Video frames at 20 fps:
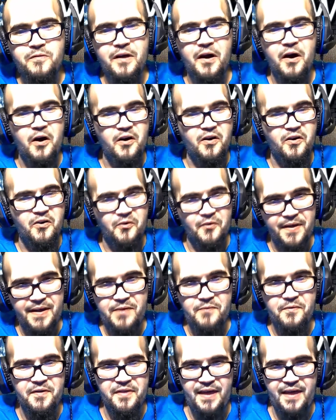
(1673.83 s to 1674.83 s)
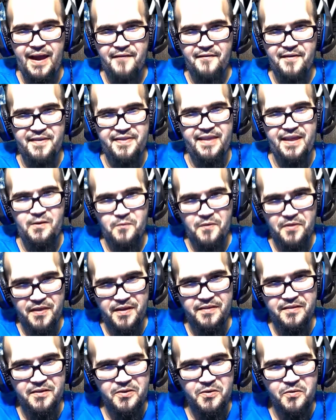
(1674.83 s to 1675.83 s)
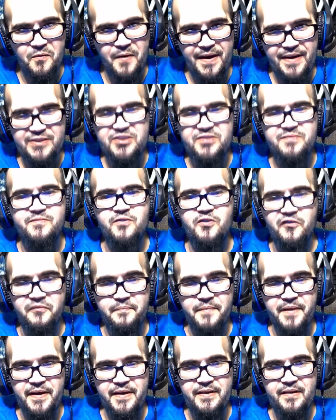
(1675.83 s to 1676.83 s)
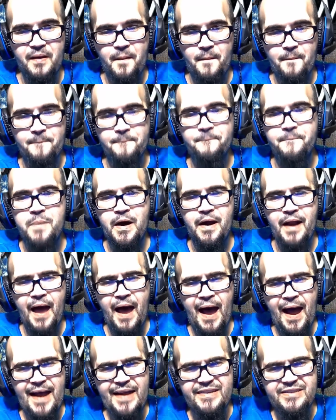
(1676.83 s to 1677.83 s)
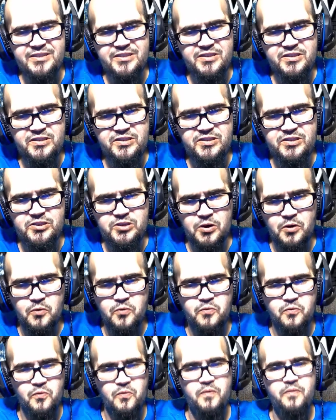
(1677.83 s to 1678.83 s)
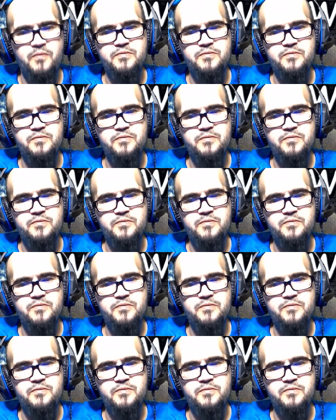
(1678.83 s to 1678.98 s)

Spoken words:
agree with everything within the New Age movement, but I do